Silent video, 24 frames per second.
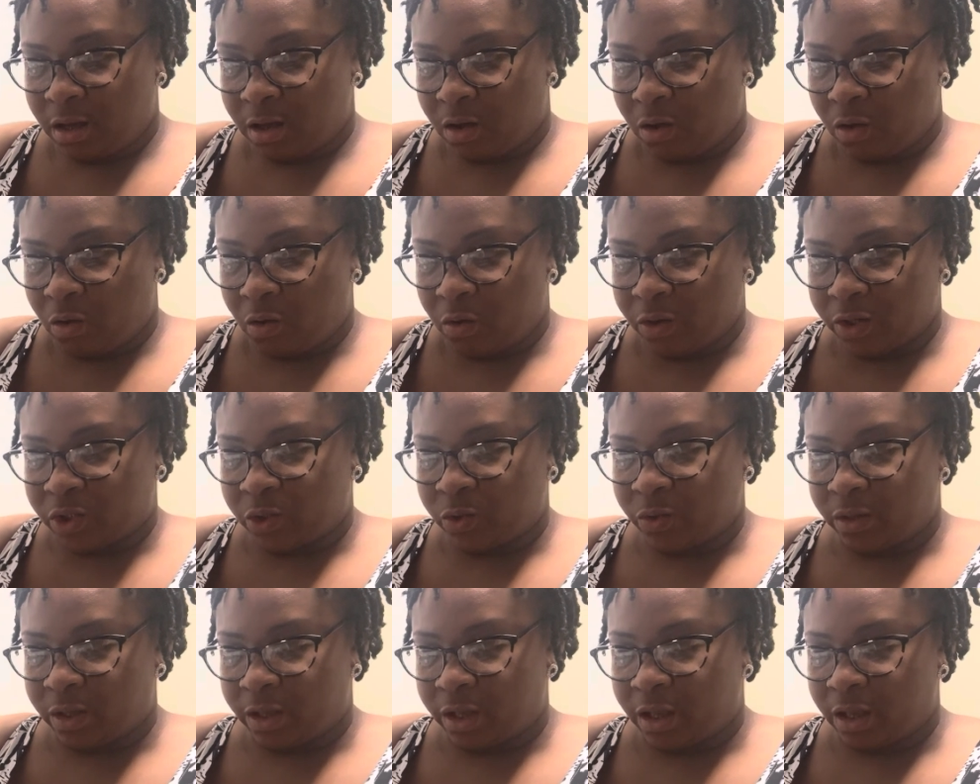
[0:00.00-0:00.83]

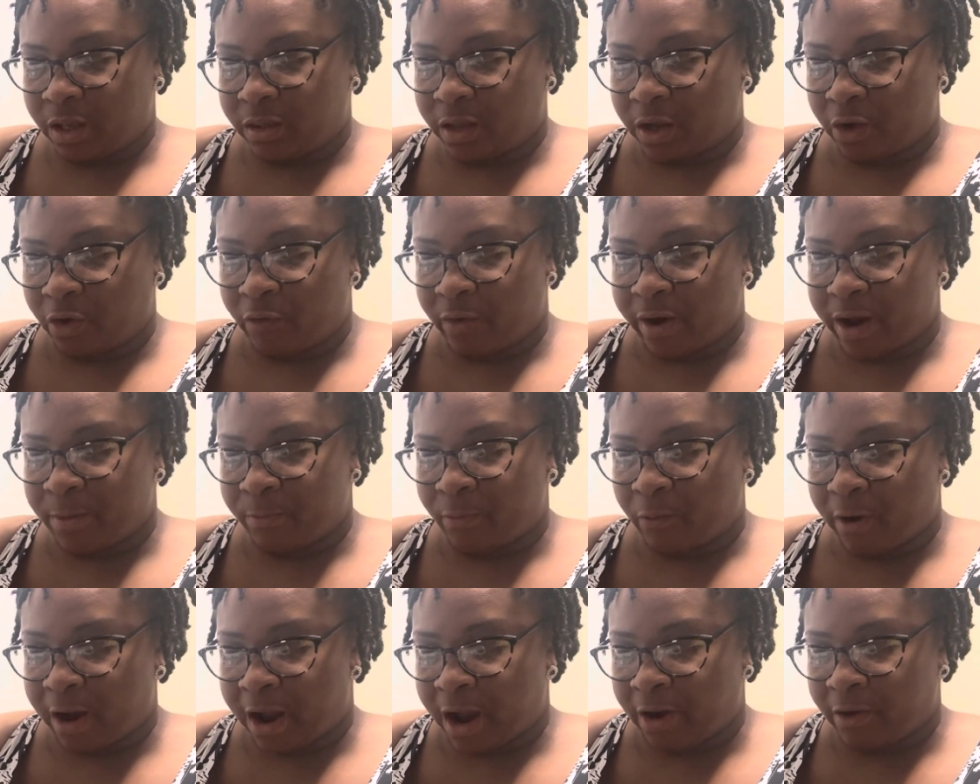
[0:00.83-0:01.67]
onto the, the graham
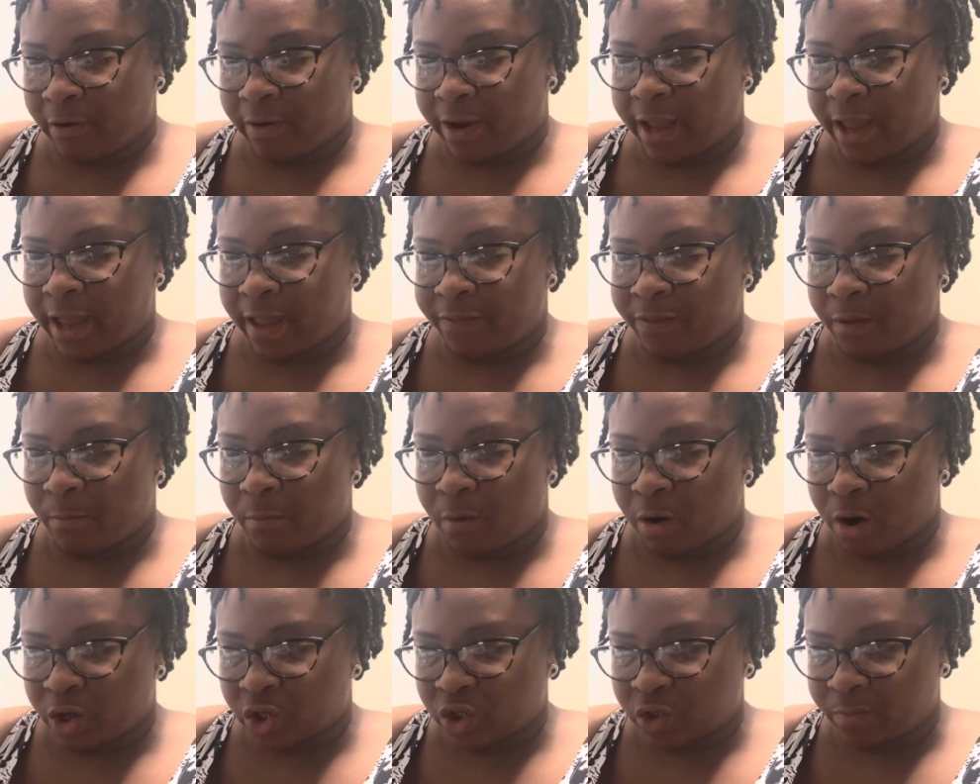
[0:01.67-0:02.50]
cracker and the
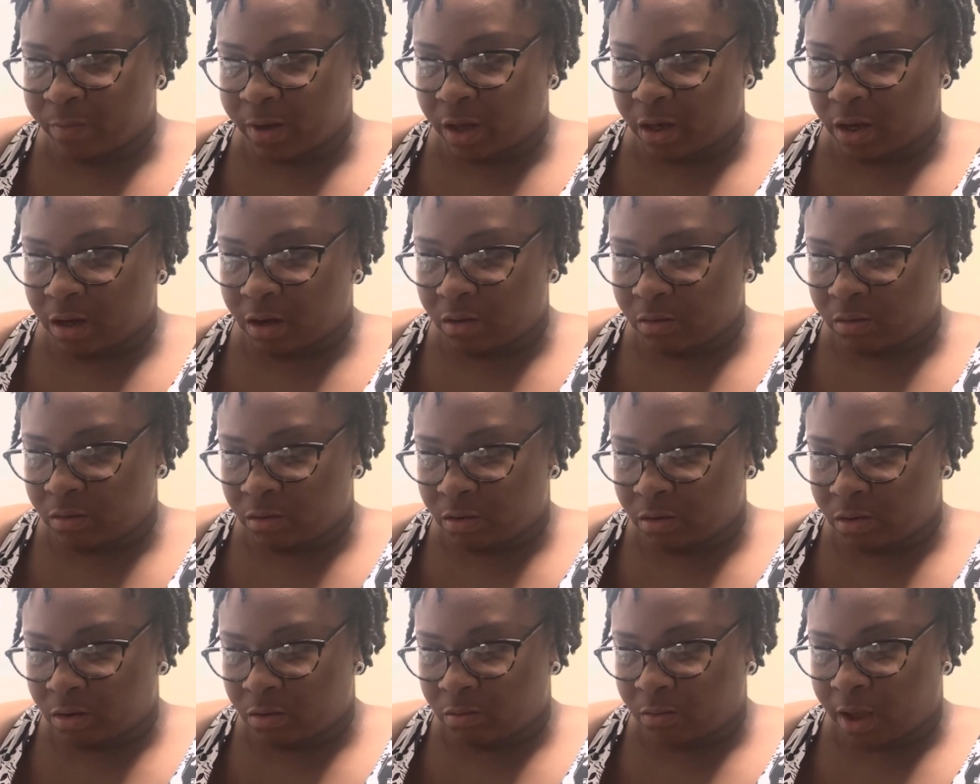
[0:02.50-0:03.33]
marshmallow,
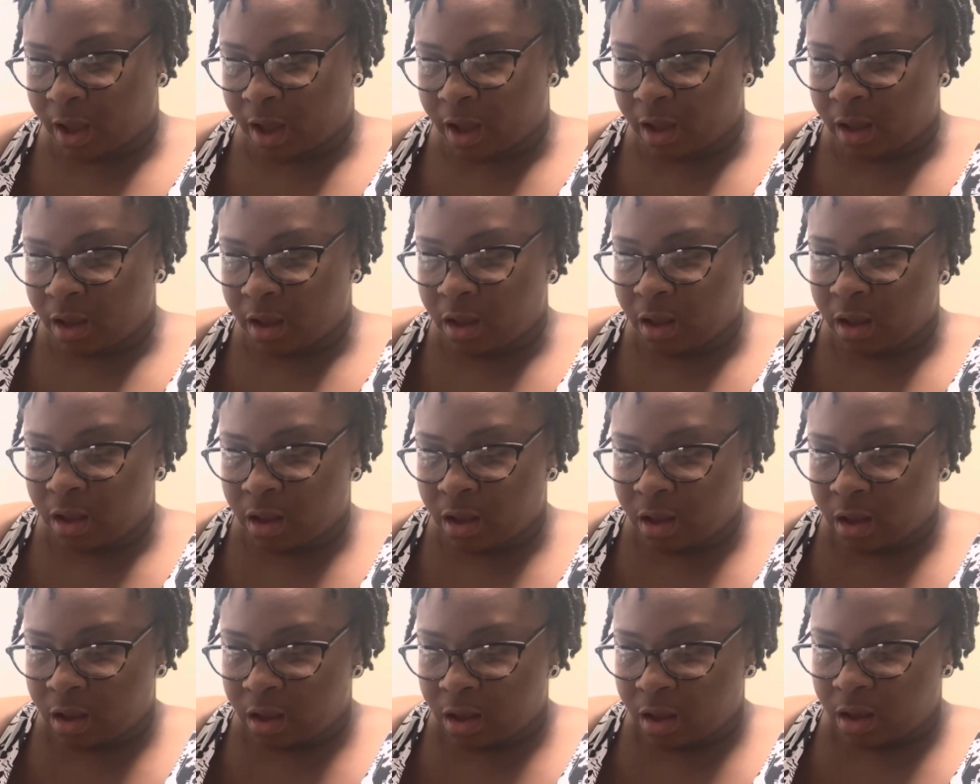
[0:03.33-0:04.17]
okay?
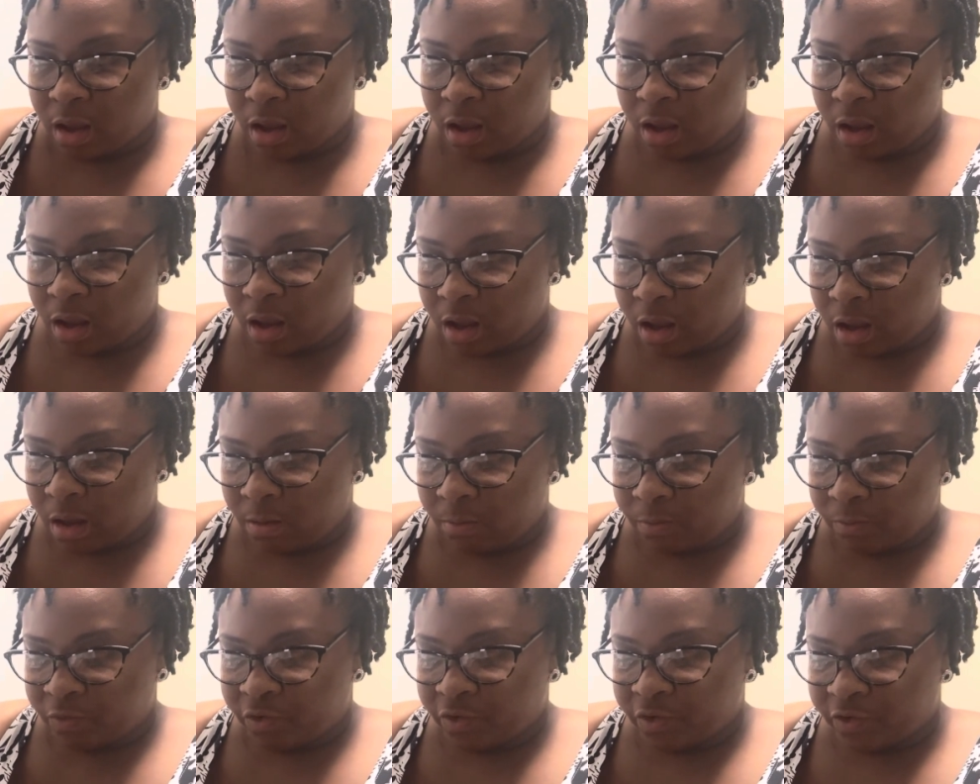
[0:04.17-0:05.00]

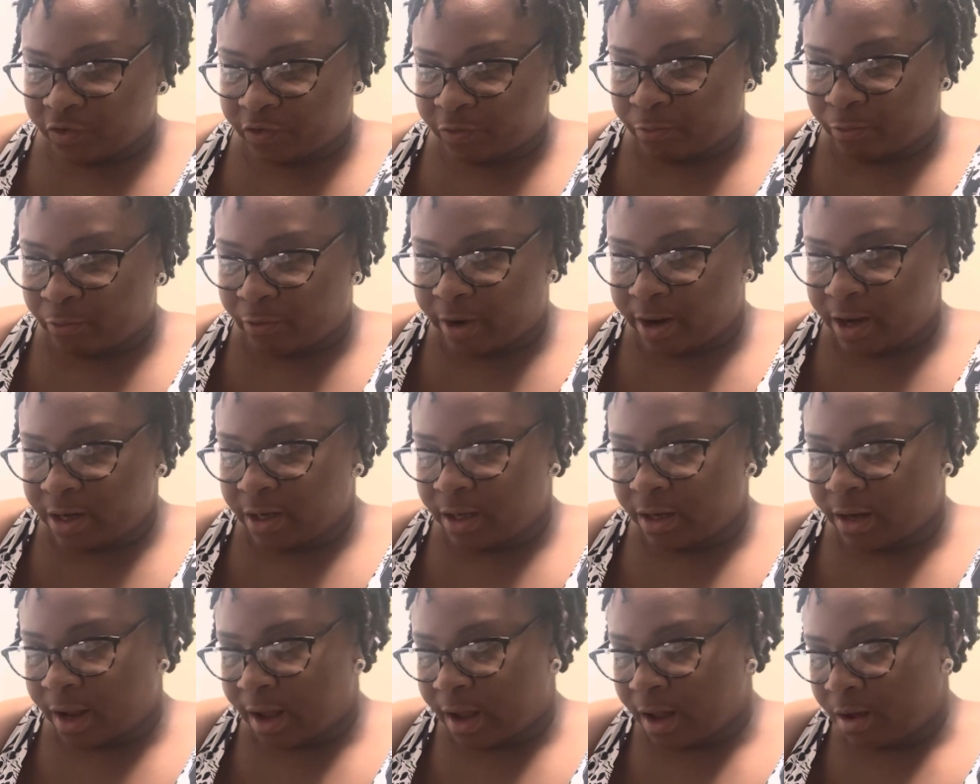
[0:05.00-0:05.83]
Just spreading
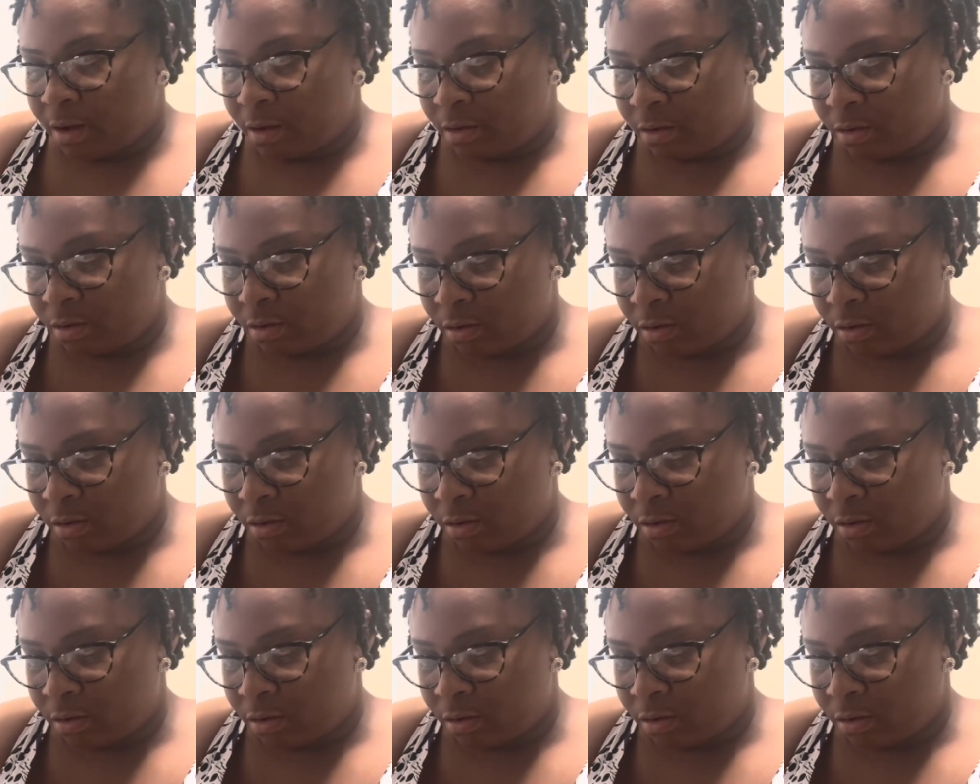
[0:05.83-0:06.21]
it out